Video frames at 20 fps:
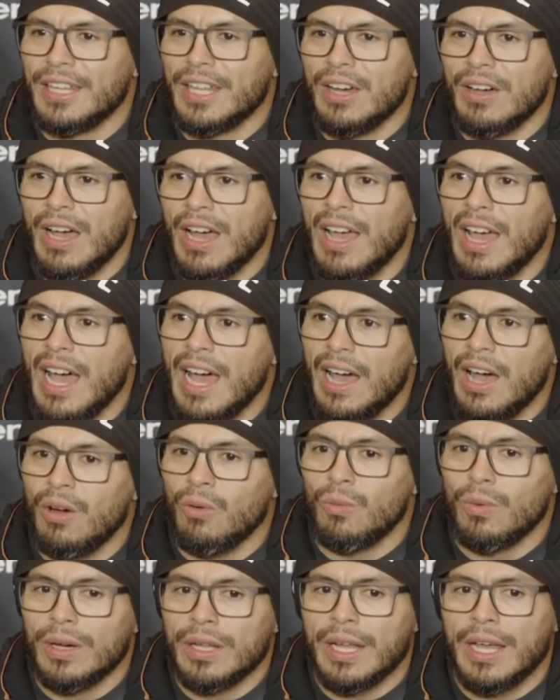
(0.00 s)
No, I
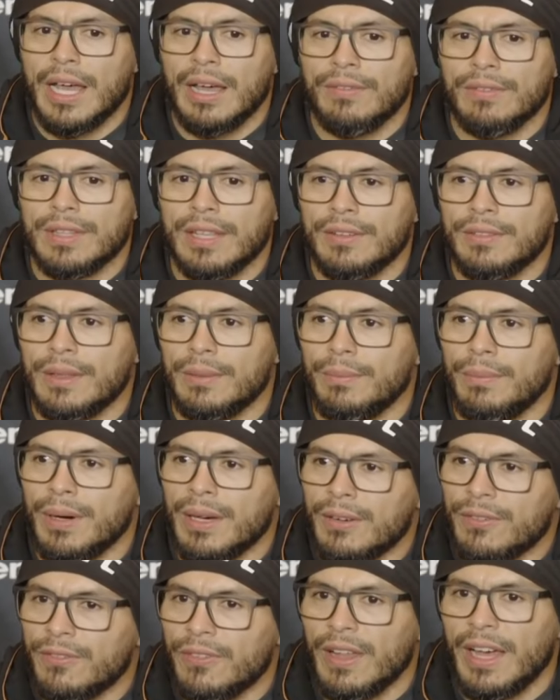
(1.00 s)
want to have the
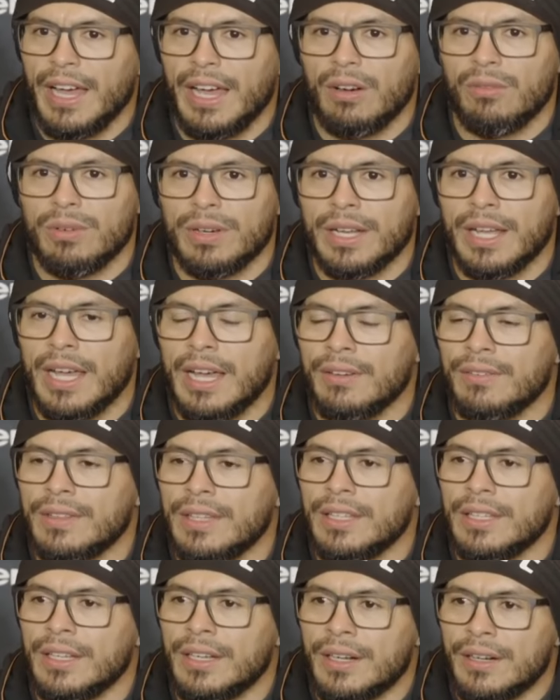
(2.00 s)
butterfly. I want to have
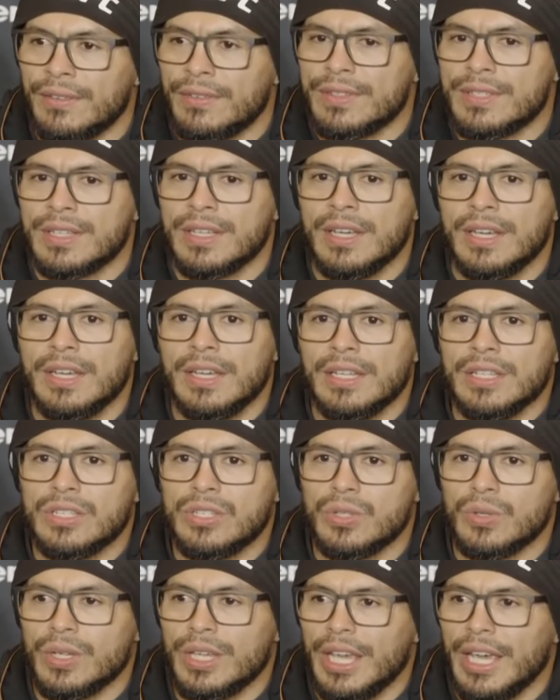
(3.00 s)
the nerves
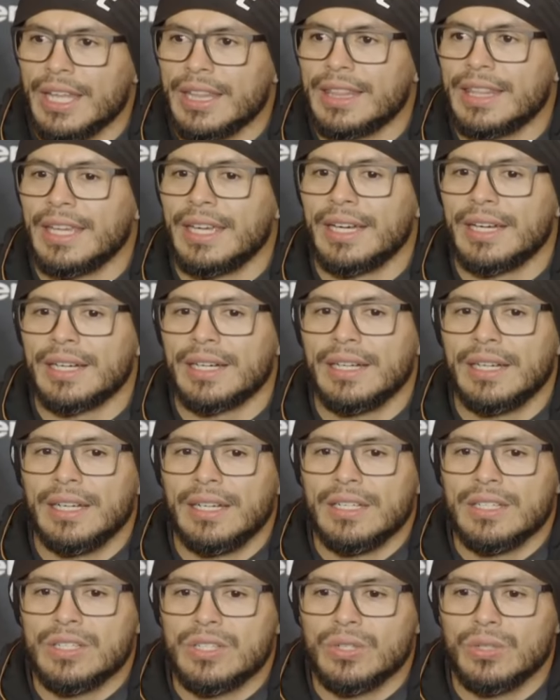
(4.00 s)
to get there,
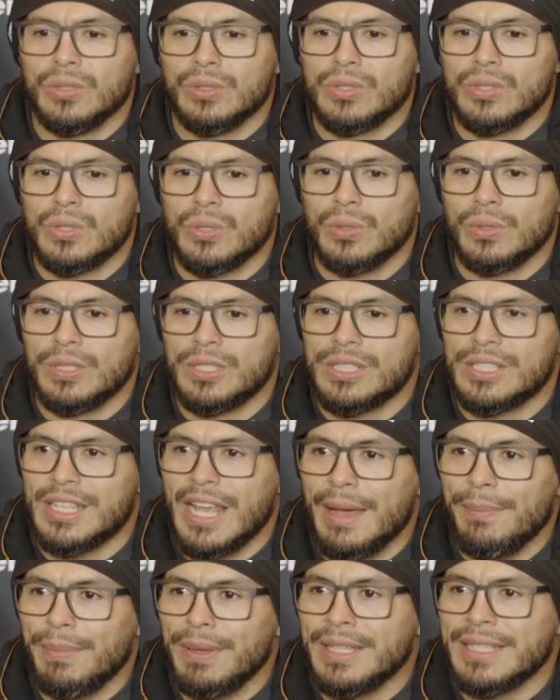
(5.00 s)
to
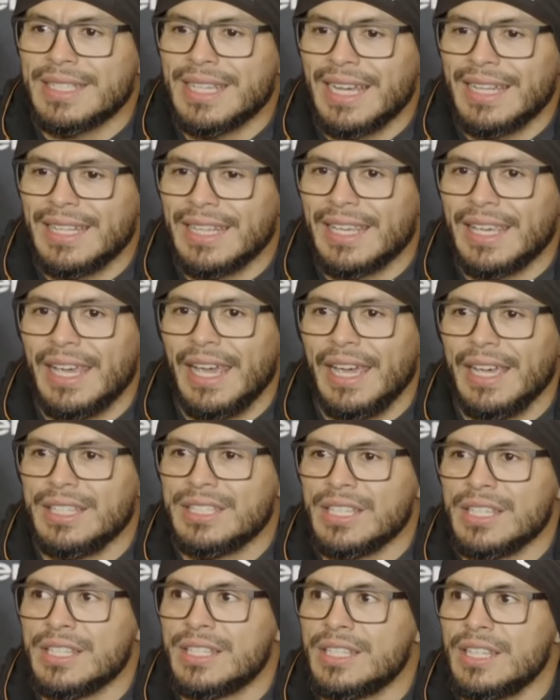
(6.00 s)
step inside the
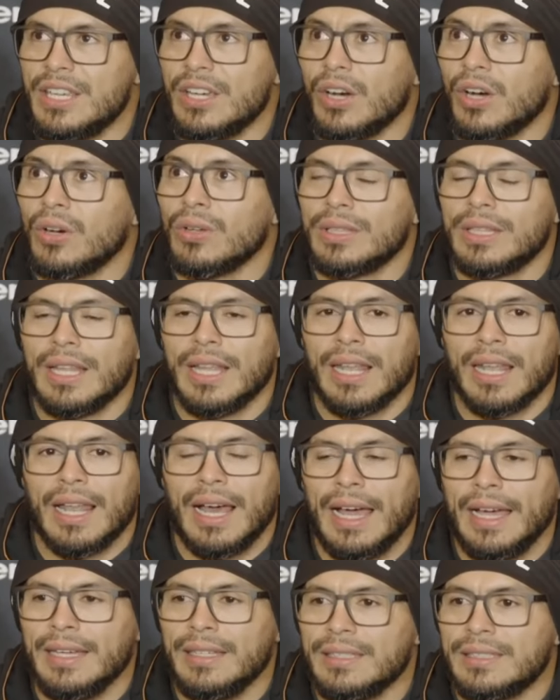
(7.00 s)
cage and see all the
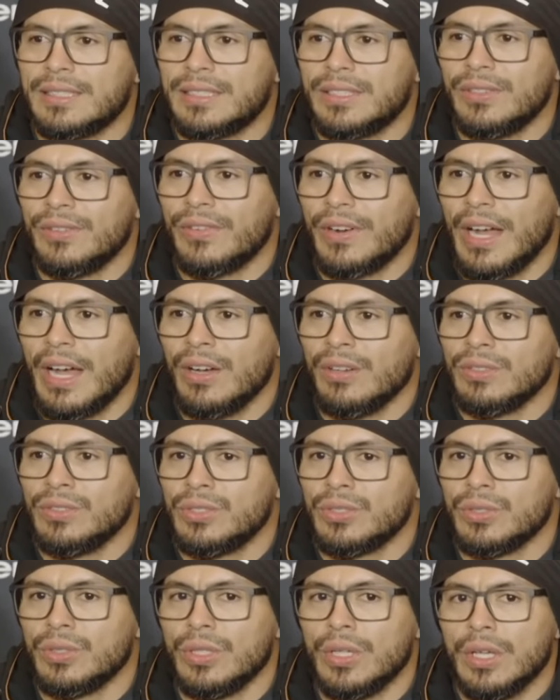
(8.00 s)
lights around
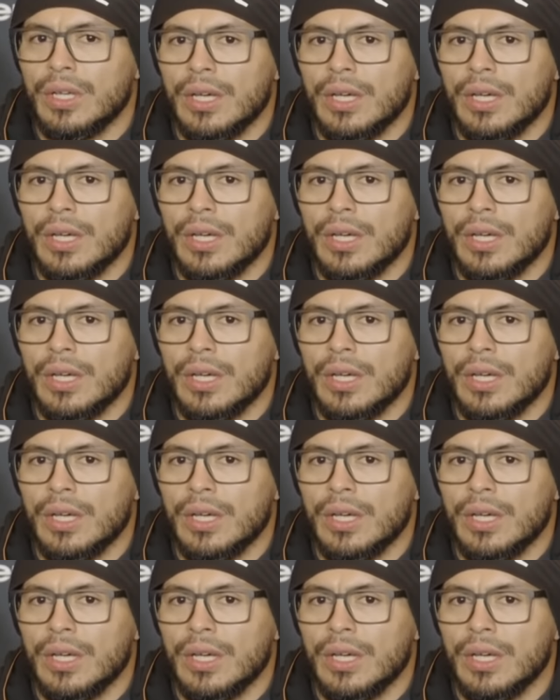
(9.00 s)
you.